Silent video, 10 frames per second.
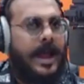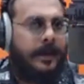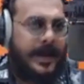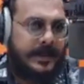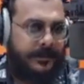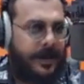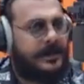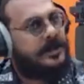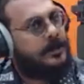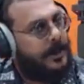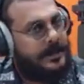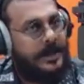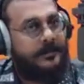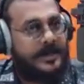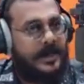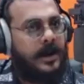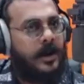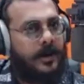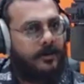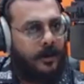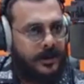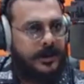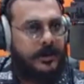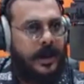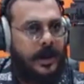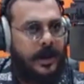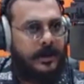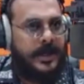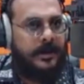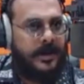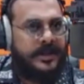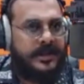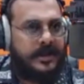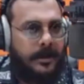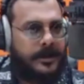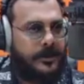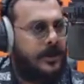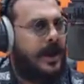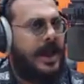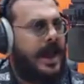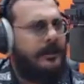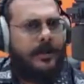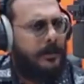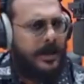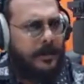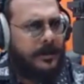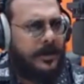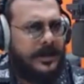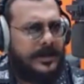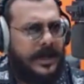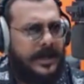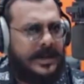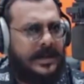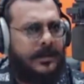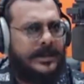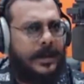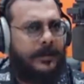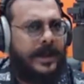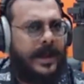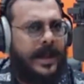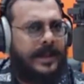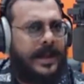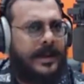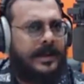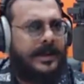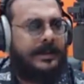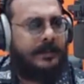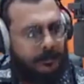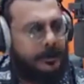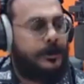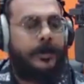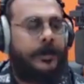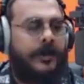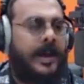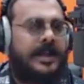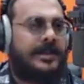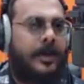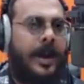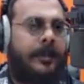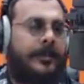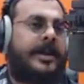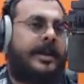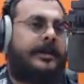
I mean, as a pharmacist, you might have seen a lot of older generations coming through and not being able to understand exactly what's happening. And that, to be frank, that is quite heartbreaking.